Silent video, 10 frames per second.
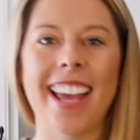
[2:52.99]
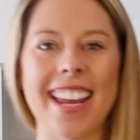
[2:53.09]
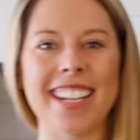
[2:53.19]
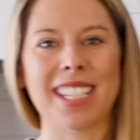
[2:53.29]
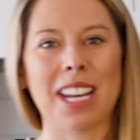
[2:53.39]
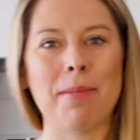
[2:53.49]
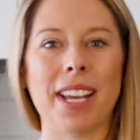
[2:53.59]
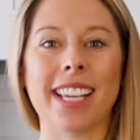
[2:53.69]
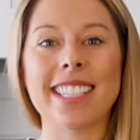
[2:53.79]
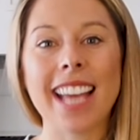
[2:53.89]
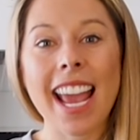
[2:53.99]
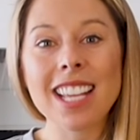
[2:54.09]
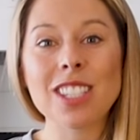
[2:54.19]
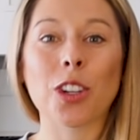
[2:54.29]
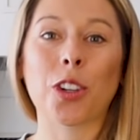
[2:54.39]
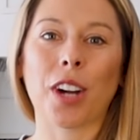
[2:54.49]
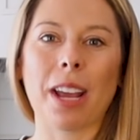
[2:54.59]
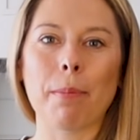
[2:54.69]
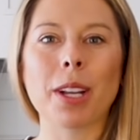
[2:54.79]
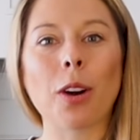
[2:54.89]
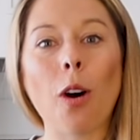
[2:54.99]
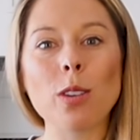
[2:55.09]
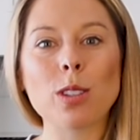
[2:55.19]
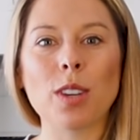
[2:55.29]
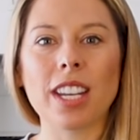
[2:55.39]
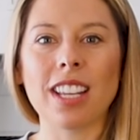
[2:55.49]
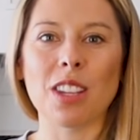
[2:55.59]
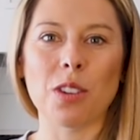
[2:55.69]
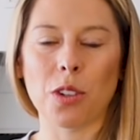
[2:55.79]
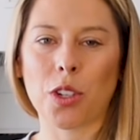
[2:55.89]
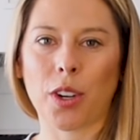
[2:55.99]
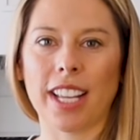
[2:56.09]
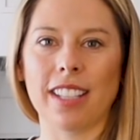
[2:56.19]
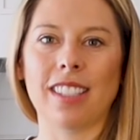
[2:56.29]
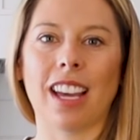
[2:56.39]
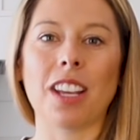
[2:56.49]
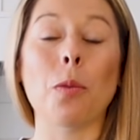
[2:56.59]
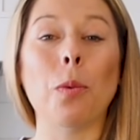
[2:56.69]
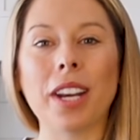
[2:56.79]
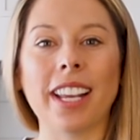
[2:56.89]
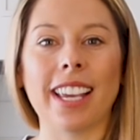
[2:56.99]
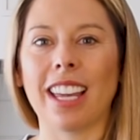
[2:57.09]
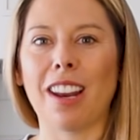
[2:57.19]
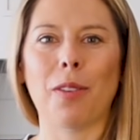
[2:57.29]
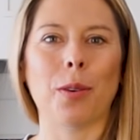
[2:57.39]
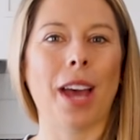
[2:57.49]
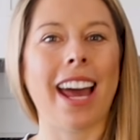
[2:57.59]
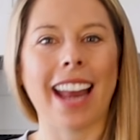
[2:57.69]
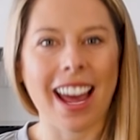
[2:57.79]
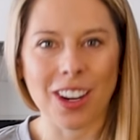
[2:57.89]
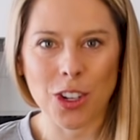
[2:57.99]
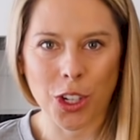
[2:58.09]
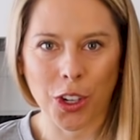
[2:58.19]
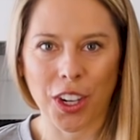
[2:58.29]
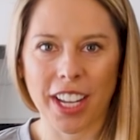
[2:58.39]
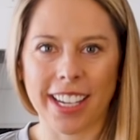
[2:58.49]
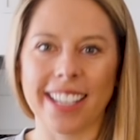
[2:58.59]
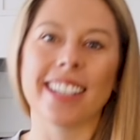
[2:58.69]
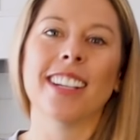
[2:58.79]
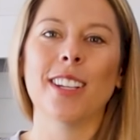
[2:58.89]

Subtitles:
And it's gonna make it taste great, but you're also getting the nutrients that you wouldn't get if it had added sugar in it.